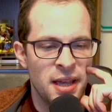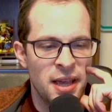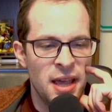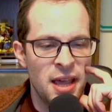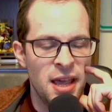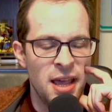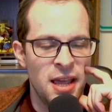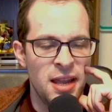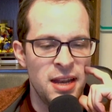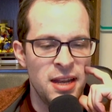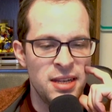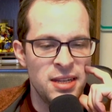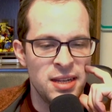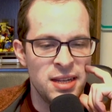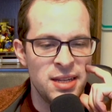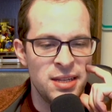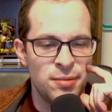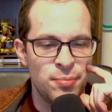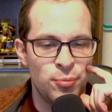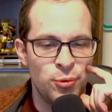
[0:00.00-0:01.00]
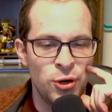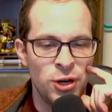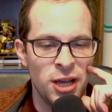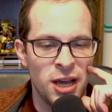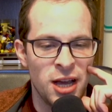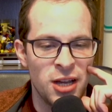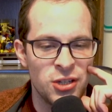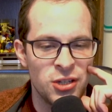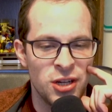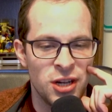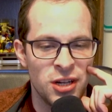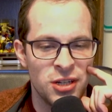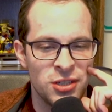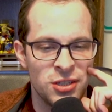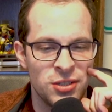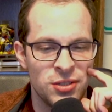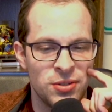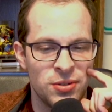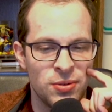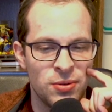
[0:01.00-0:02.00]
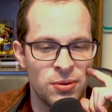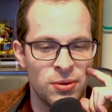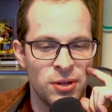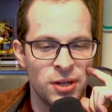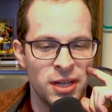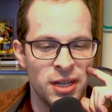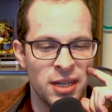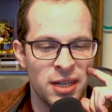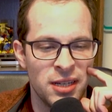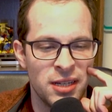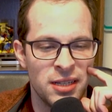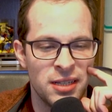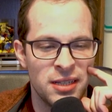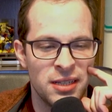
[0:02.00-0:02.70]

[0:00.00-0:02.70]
And it's a pretty hush story.